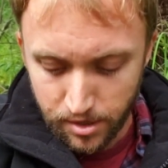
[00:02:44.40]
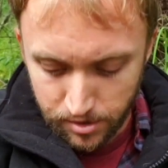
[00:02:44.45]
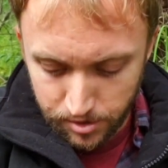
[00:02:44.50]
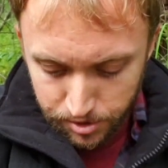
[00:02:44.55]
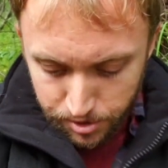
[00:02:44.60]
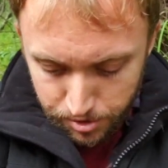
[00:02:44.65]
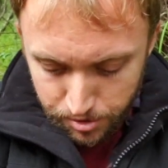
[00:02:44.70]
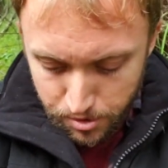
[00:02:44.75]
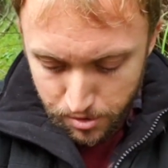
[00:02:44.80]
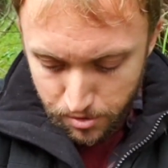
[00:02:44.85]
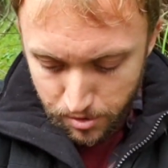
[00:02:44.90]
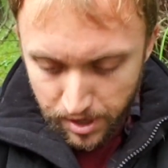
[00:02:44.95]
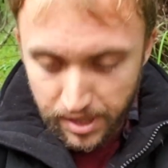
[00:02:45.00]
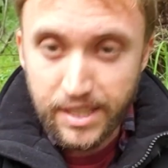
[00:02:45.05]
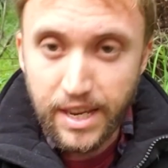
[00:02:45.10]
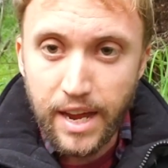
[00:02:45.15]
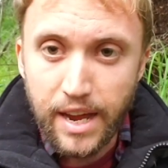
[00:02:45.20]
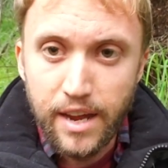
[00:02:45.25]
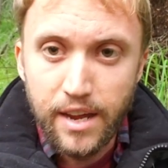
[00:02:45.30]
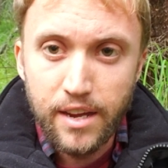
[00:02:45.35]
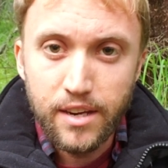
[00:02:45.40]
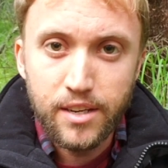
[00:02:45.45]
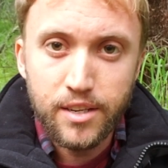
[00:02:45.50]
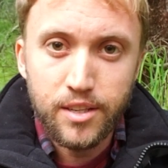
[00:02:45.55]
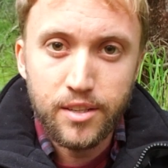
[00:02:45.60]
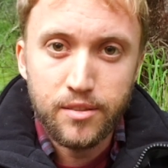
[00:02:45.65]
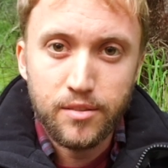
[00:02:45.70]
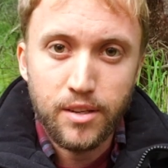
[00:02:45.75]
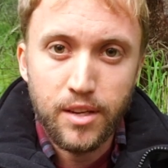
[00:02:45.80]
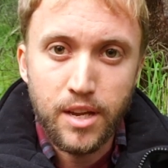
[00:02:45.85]
to attack,
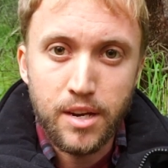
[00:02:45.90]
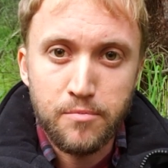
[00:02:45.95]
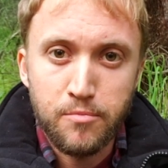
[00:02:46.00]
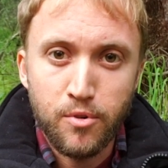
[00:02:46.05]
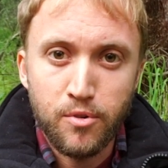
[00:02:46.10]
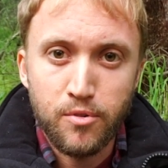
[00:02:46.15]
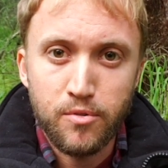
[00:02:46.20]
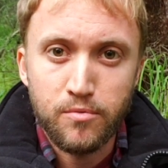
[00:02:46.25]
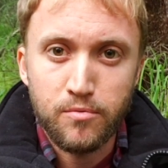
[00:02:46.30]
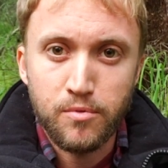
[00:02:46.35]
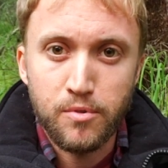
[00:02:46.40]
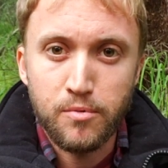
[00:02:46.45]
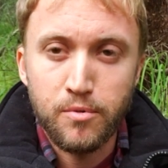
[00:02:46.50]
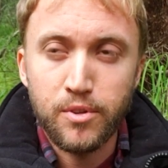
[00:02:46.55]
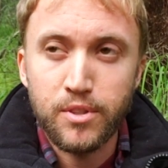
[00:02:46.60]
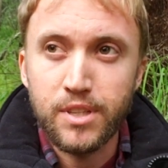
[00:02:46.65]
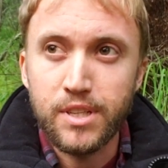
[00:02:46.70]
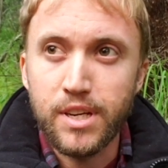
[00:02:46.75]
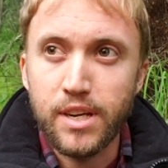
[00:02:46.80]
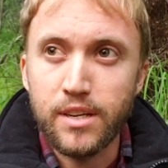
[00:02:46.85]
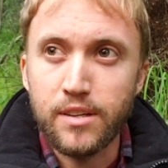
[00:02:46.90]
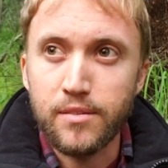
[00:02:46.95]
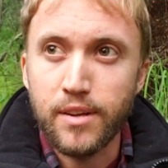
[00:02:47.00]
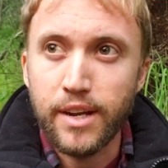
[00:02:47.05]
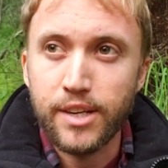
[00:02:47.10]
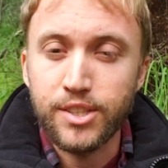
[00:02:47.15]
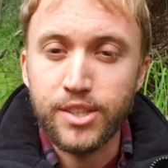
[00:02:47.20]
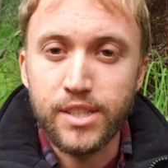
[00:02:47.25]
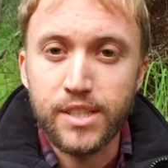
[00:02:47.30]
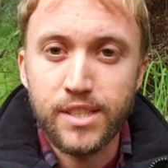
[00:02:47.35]
and we're, we're really uh,
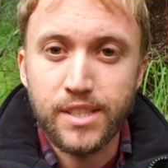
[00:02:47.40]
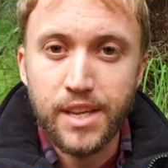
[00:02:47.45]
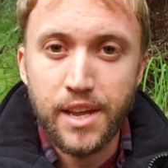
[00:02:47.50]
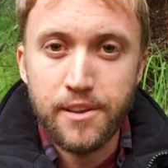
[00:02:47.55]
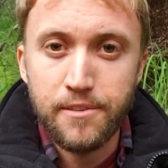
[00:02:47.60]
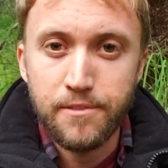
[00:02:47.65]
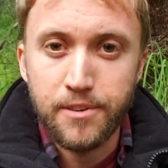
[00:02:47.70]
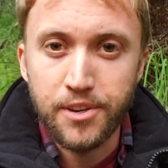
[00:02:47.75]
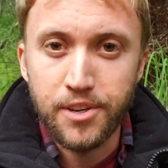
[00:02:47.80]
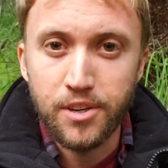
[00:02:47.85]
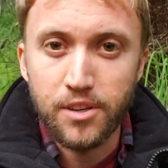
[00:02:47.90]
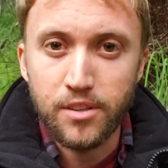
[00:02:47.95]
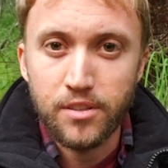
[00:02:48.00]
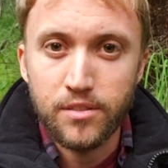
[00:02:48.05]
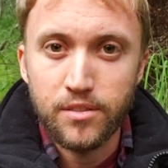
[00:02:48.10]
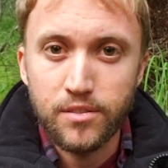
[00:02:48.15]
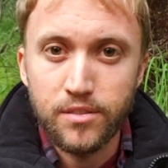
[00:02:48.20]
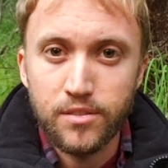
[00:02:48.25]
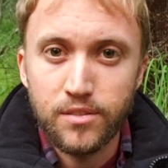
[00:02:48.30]
actually safe here.